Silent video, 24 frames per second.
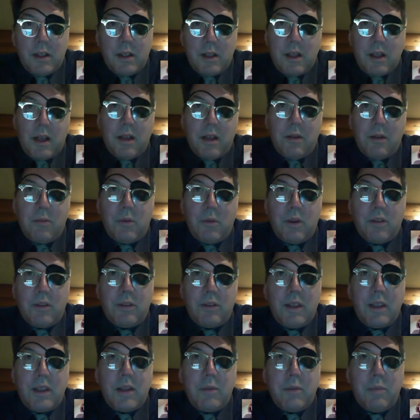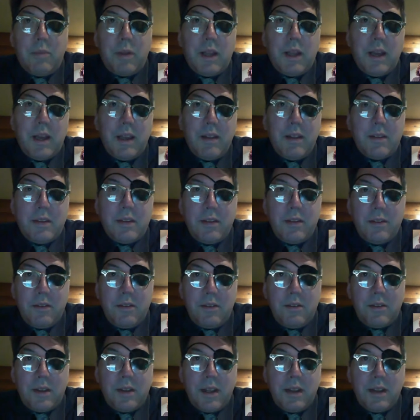I don't want to say compliance, because you
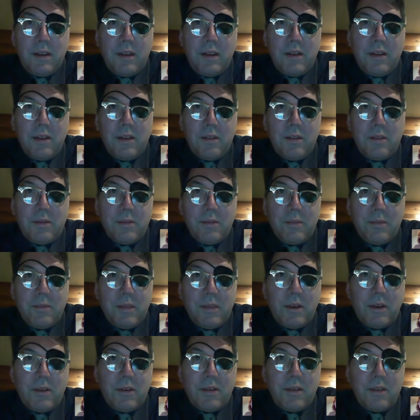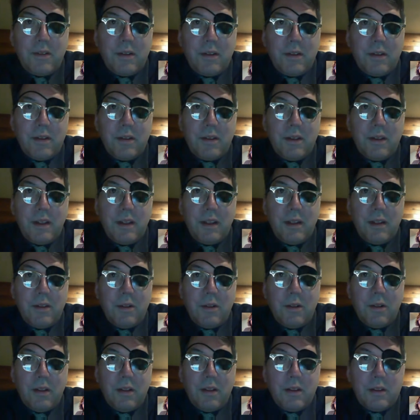said, you know, there's the
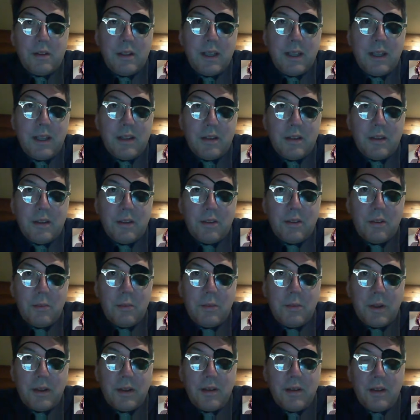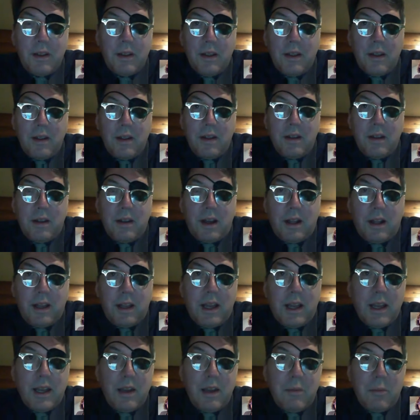whole legal issue, but
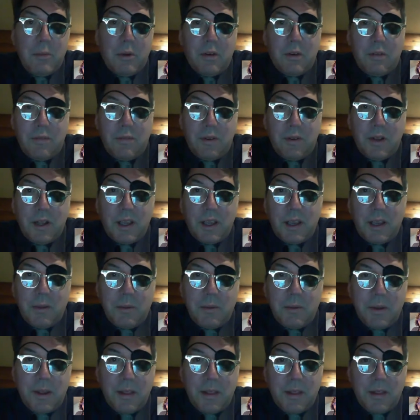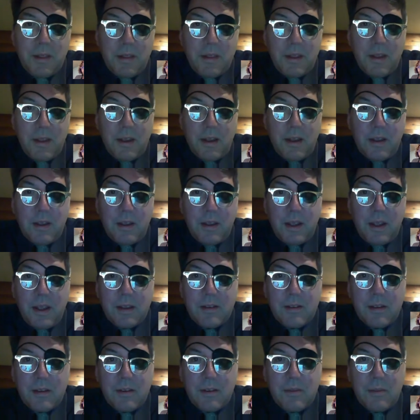align more fully with
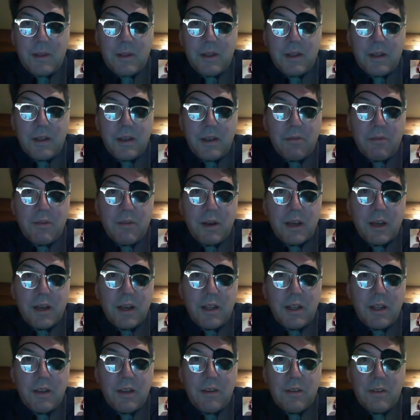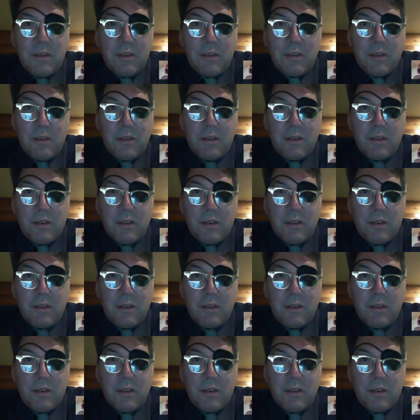accessibility regulations.